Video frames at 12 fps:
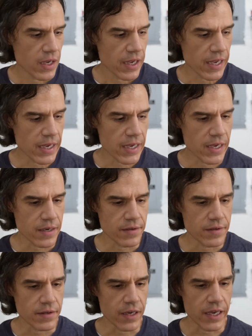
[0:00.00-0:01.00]

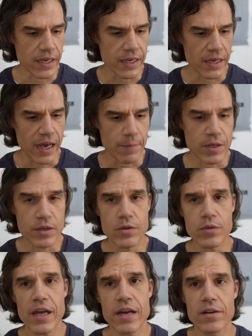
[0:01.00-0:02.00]
And I'm going to
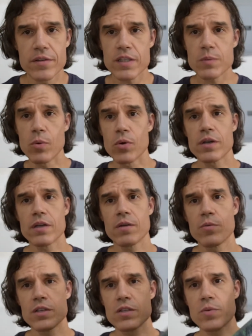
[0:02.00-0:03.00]
do that on this board,
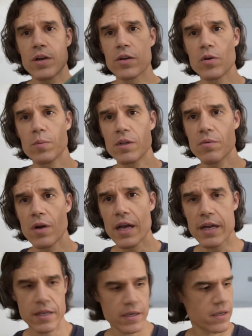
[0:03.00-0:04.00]
which is what I normally
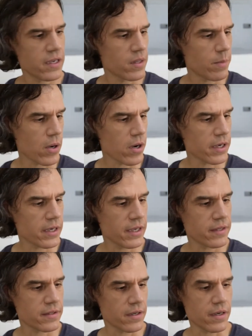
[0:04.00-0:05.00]
ride in the park.
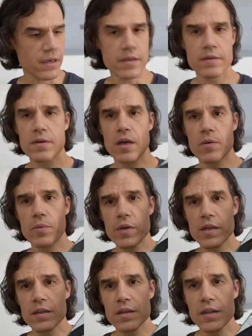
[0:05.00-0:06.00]
It's a
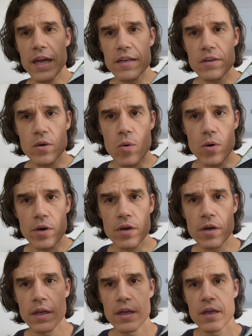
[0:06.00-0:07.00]
real 8
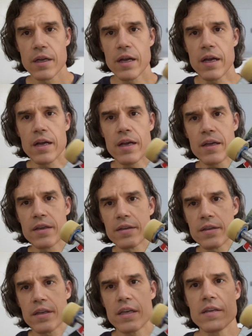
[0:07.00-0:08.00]
1/4
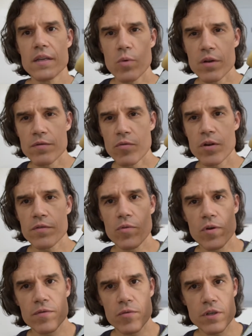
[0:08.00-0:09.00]
Indy
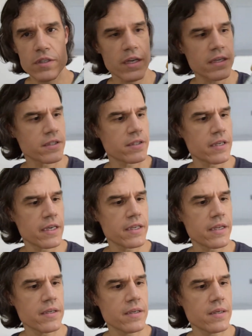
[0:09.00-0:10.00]
144 forged
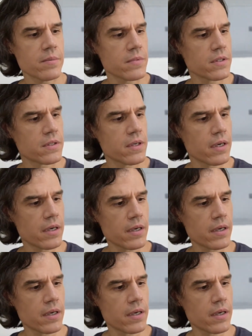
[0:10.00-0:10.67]
titaniums,